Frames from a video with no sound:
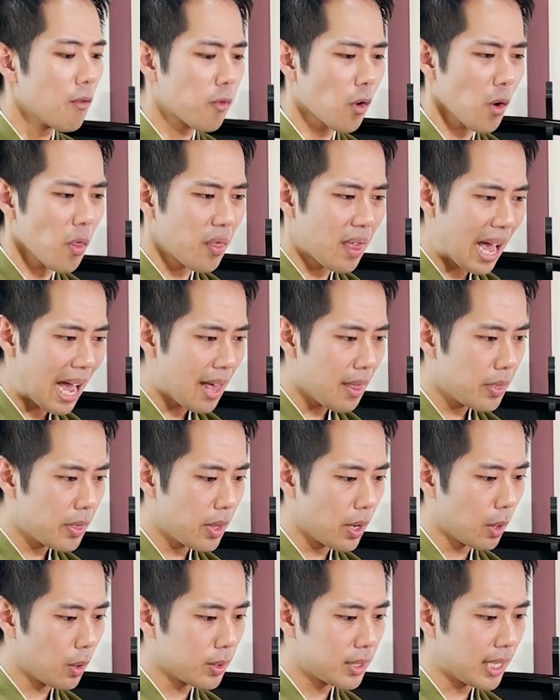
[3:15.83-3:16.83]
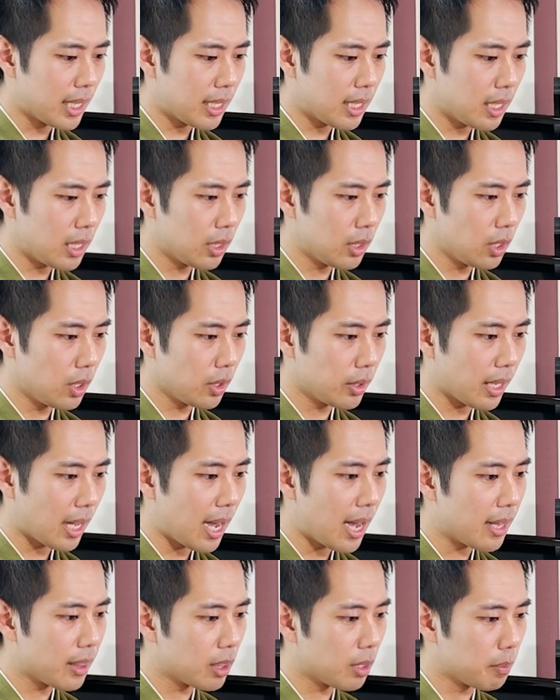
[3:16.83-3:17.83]
For that though, taking a look
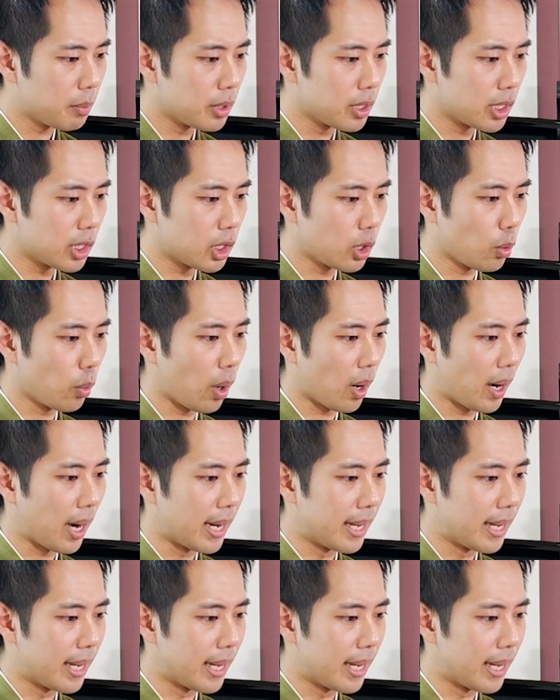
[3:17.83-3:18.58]
at the position where I